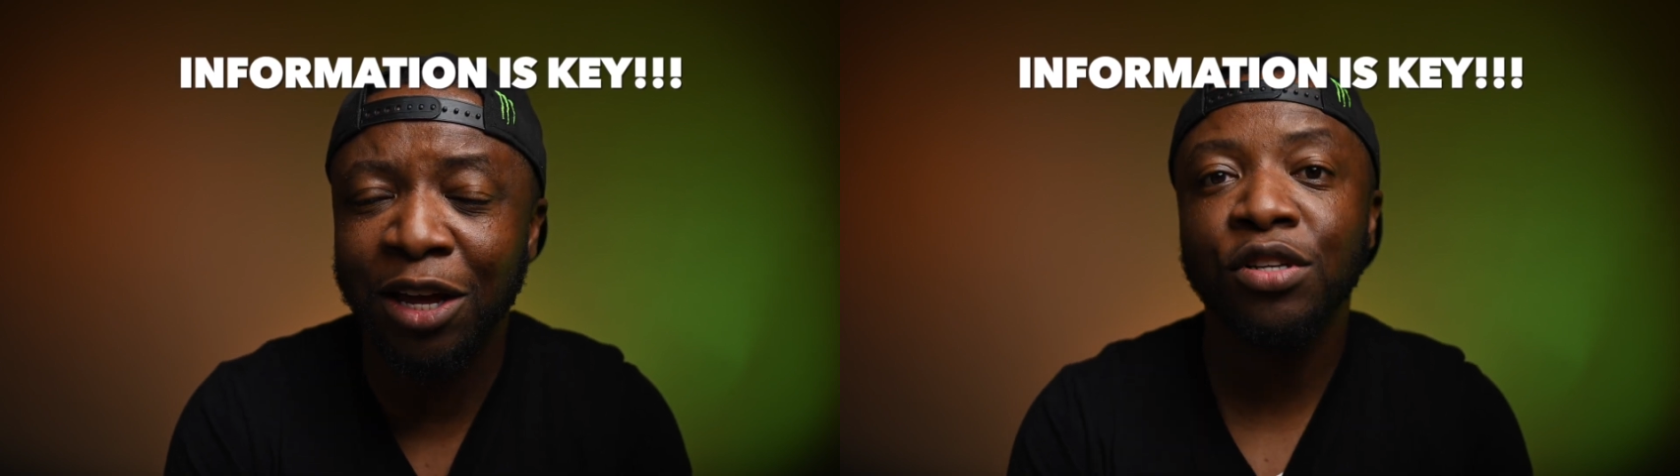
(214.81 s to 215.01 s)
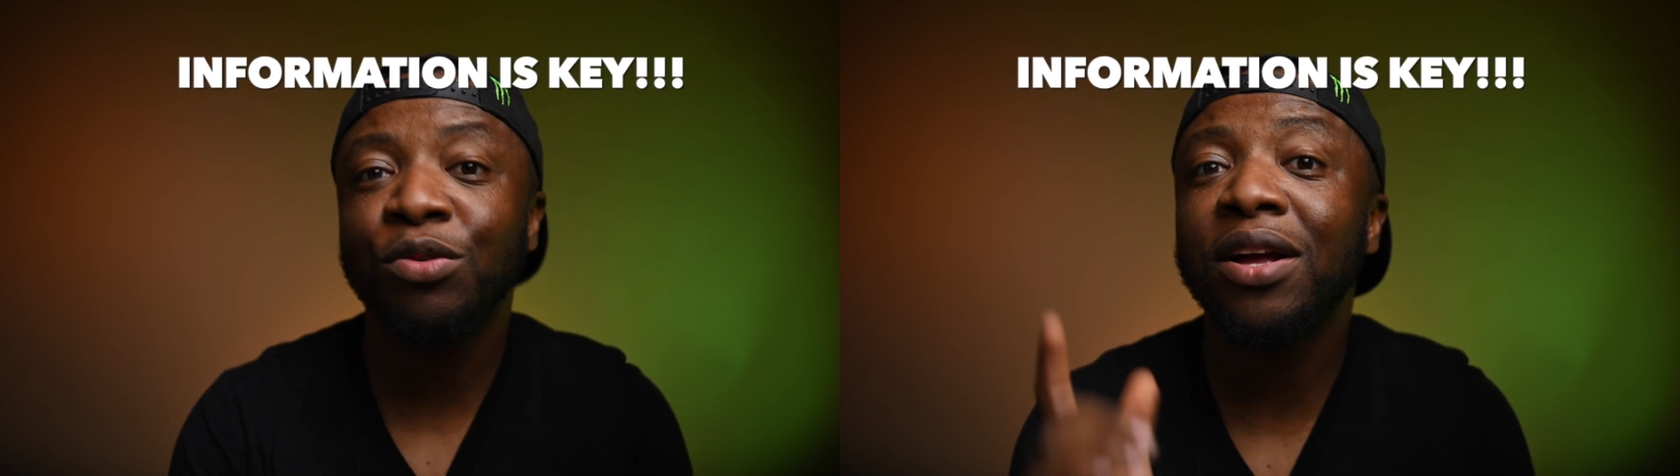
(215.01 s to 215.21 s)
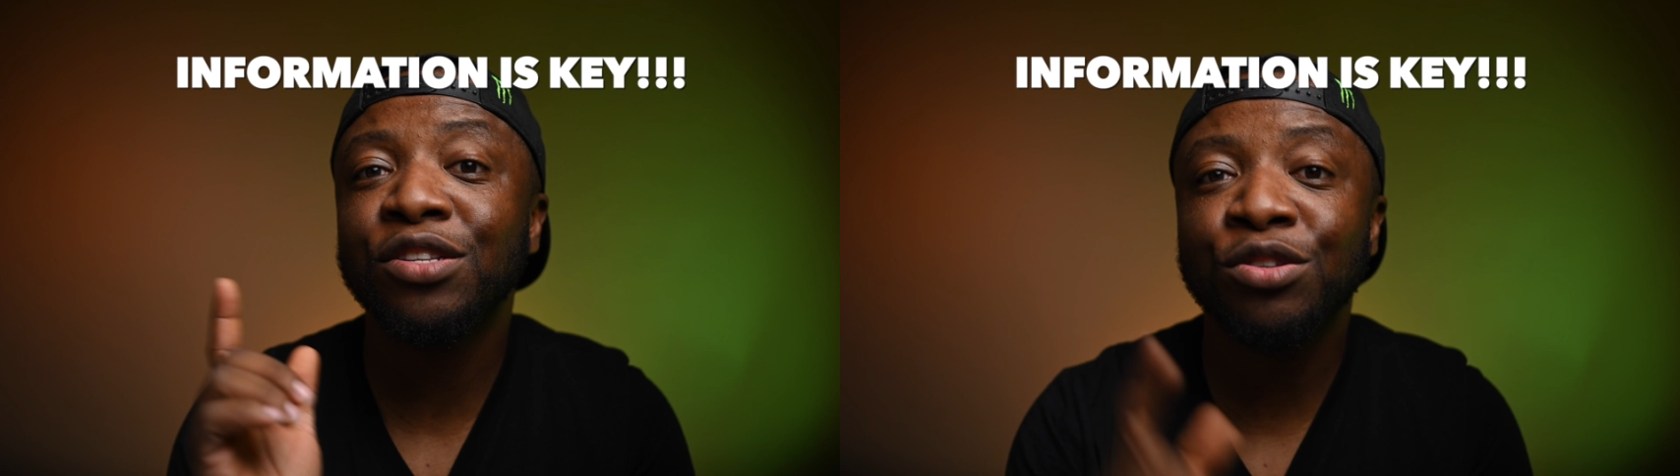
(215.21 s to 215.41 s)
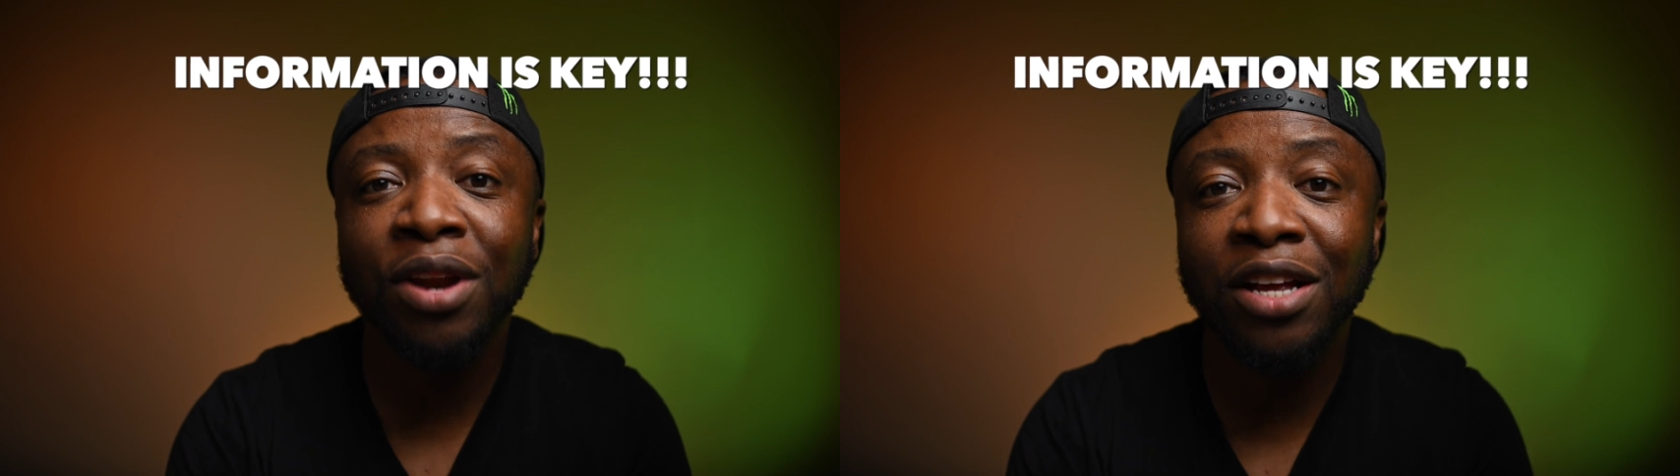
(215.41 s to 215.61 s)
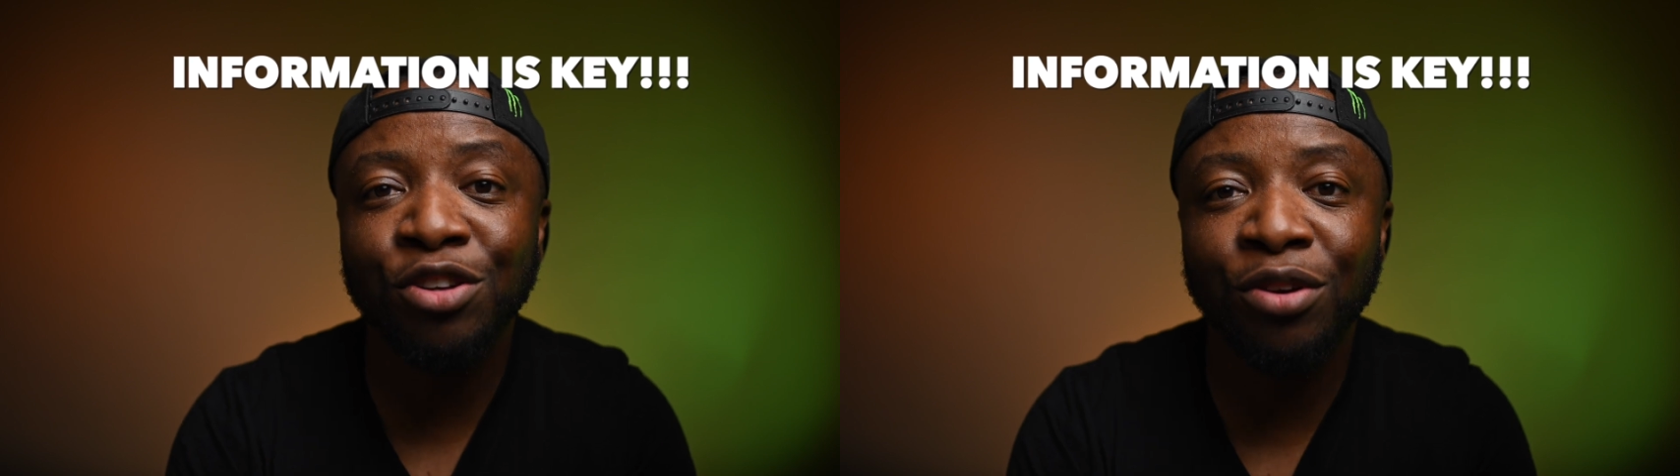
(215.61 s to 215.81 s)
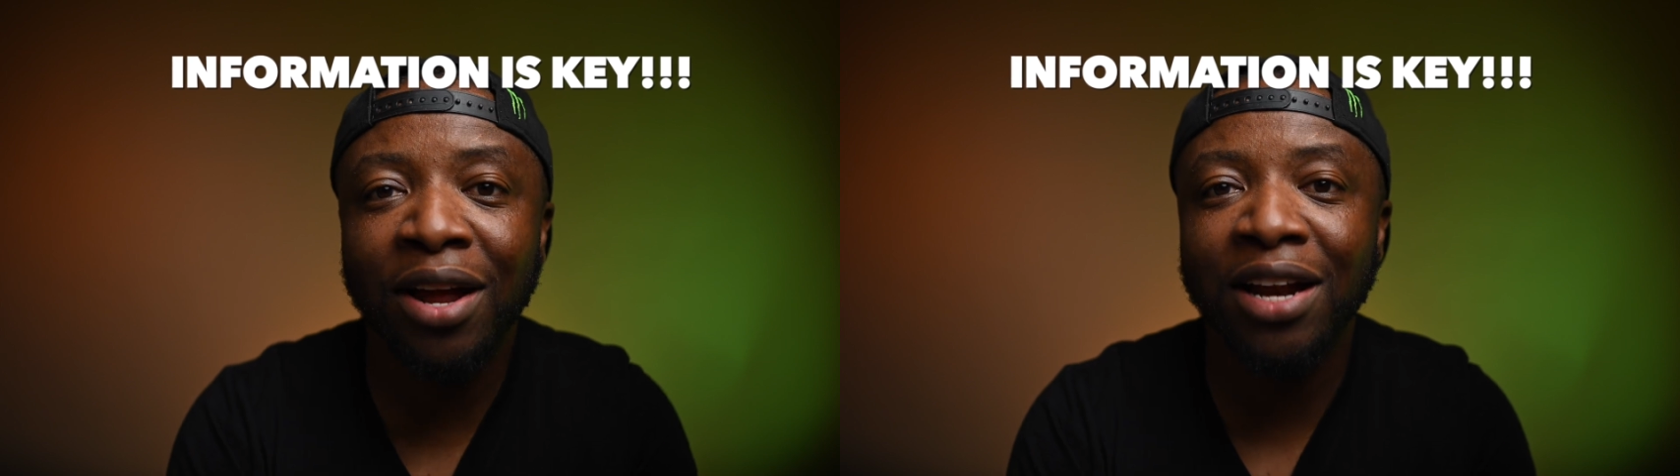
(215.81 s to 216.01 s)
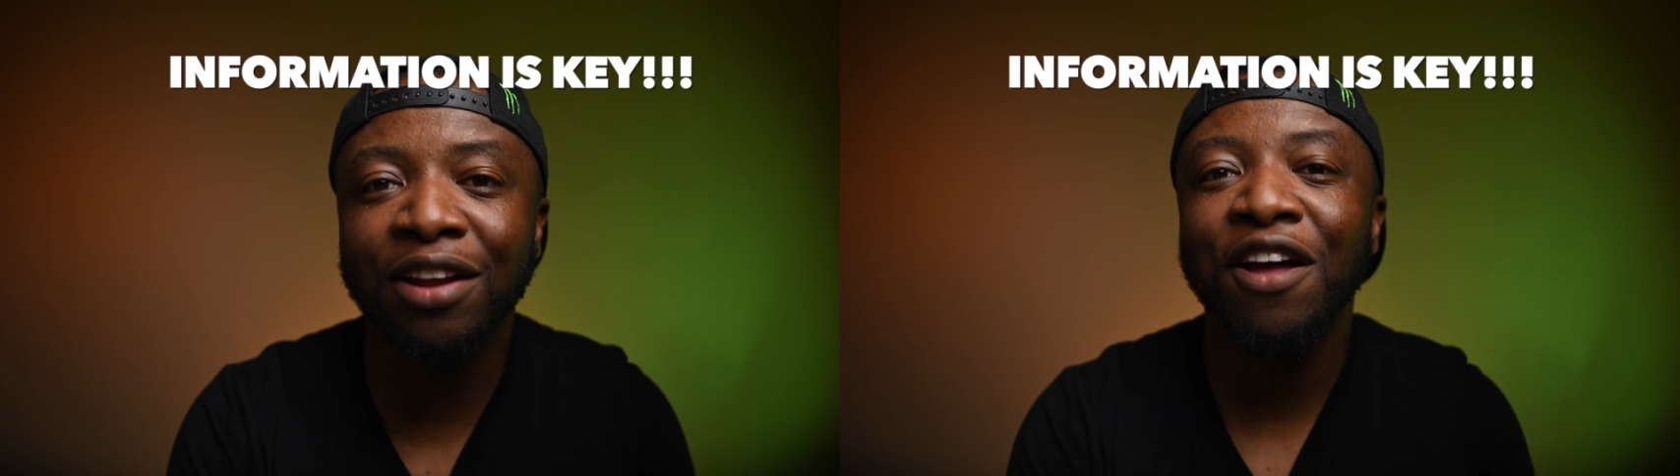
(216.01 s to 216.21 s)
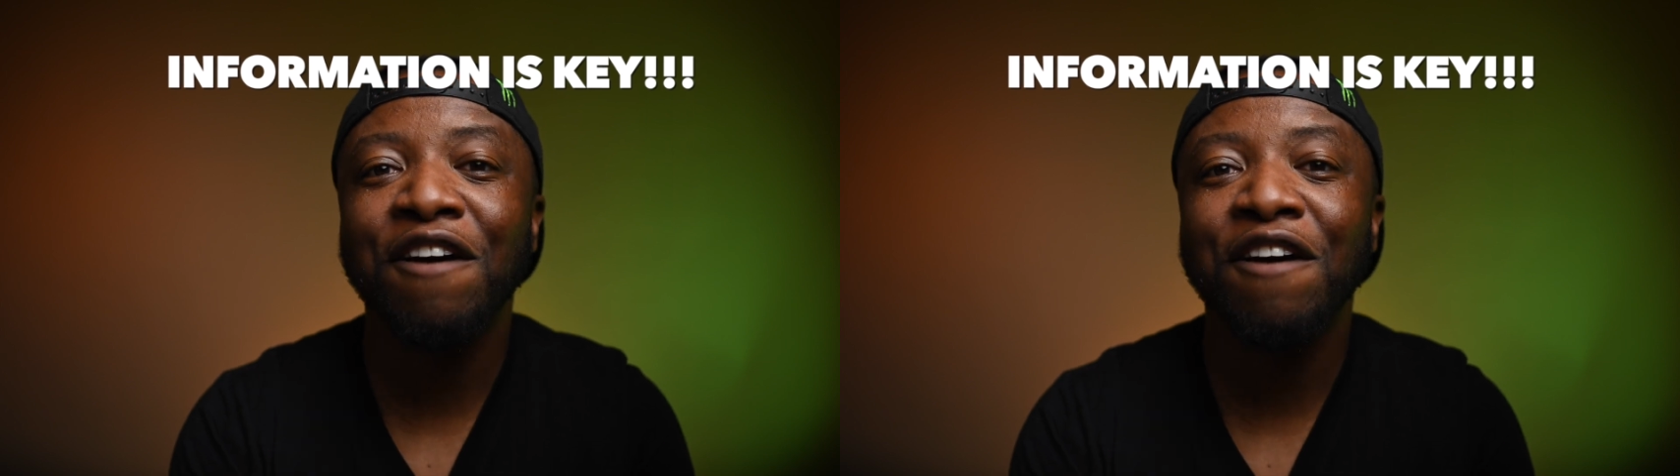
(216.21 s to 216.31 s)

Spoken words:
So as soon as you land,